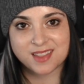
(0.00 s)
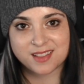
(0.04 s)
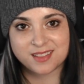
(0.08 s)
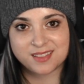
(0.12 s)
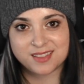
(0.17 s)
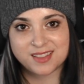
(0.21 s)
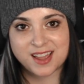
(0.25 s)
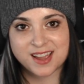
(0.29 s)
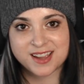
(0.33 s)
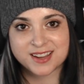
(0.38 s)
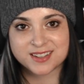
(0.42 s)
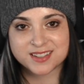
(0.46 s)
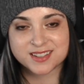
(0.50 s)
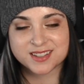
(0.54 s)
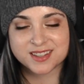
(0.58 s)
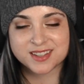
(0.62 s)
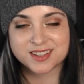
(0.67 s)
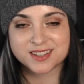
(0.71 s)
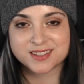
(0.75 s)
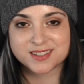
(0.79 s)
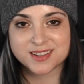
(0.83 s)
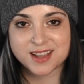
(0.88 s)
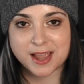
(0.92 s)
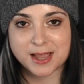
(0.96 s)
liked
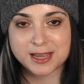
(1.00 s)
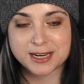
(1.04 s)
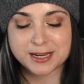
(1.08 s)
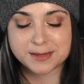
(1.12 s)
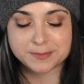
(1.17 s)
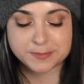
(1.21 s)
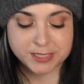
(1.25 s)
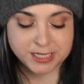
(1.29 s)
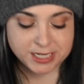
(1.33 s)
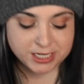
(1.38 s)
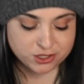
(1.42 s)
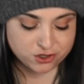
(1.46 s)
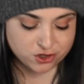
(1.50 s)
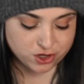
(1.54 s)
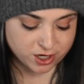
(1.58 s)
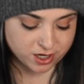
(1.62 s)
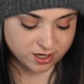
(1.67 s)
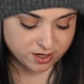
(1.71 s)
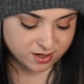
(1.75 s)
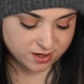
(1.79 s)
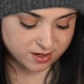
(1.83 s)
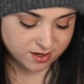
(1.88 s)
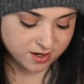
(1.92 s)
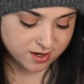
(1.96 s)
this
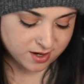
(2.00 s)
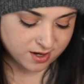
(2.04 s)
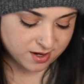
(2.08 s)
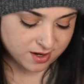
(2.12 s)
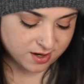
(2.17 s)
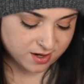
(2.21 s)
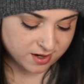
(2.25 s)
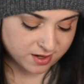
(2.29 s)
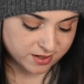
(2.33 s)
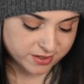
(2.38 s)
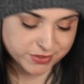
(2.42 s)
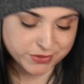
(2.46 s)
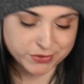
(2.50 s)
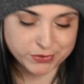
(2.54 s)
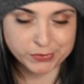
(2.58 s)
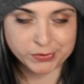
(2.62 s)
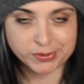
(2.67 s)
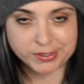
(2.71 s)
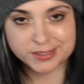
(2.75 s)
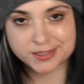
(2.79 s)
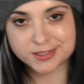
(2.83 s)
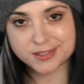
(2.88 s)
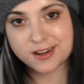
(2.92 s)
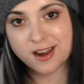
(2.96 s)
adaptation, so
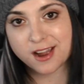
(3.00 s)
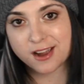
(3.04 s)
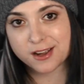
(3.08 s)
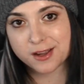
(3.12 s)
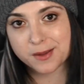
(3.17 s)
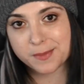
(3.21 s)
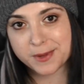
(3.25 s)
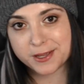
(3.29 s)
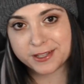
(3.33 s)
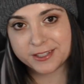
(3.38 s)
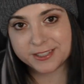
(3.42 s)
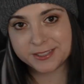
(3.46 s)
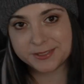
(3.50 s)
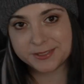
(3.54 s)
let's talk about